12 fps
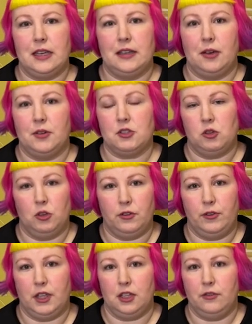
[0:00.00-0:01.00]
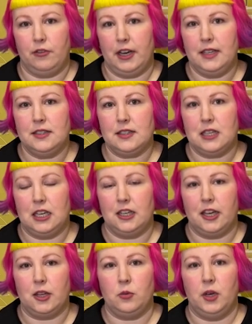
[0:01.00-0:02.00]
and that one's called Feathered Friends, and
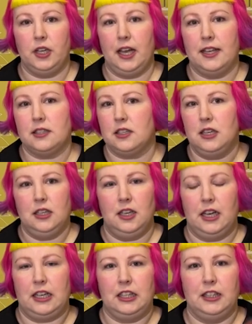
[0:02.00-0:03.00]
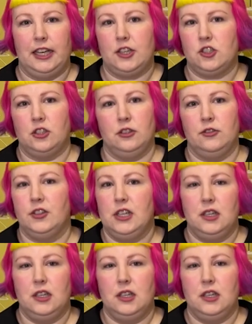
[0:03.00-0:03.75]
another one has a collection of